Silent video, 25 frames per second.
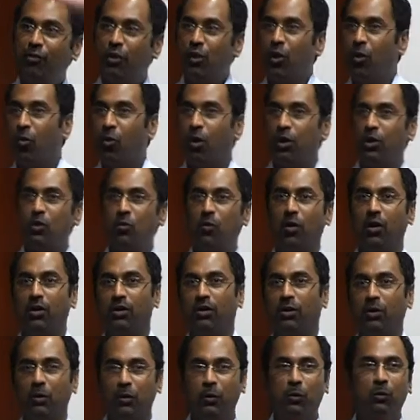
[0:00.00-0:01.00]
you know what you want
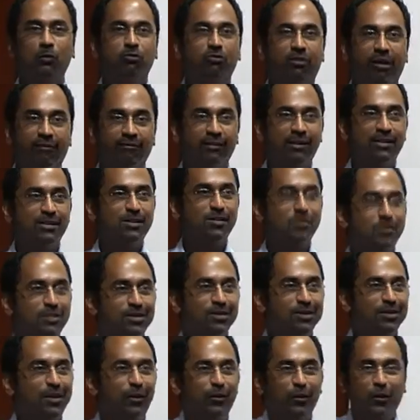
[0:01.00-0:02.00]
to do 5 years
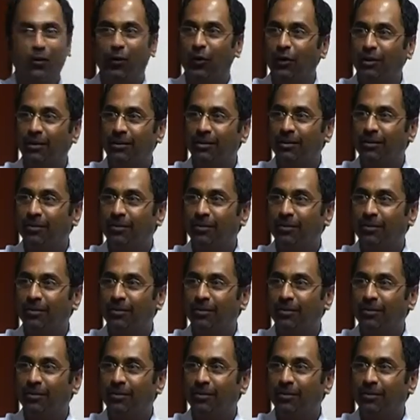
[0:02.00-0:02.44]
down the road?